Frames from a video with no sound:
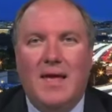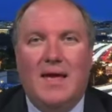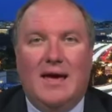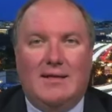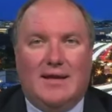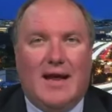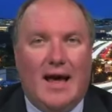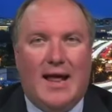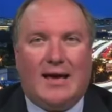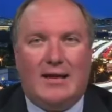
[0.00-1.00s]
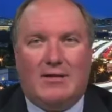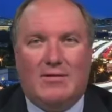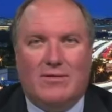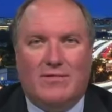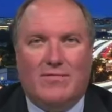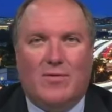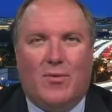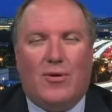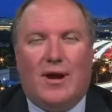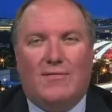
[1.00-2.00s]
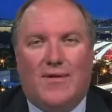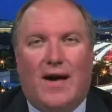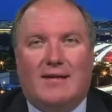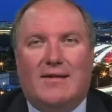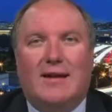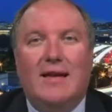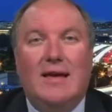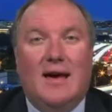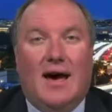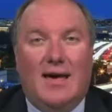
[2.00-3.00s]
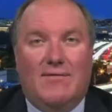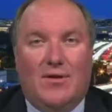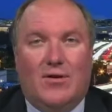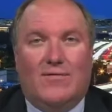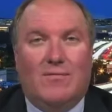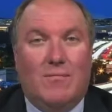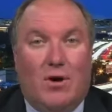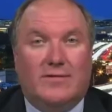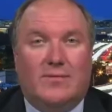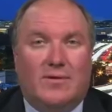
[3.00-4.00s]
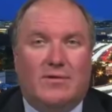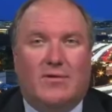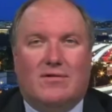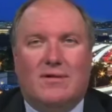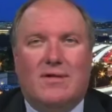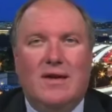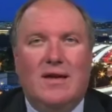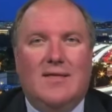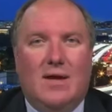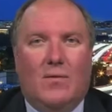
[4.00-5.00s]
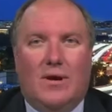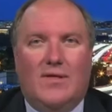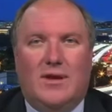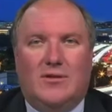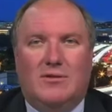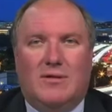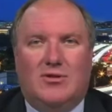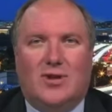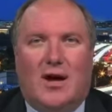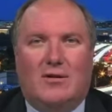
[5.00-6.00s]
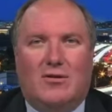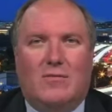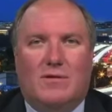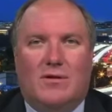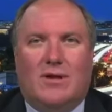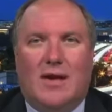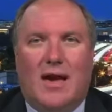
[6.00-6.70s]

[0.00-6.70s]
And tonight I can exclusively report on Fox that I have learned from multiple sources that one of the issues that John Durham is looking at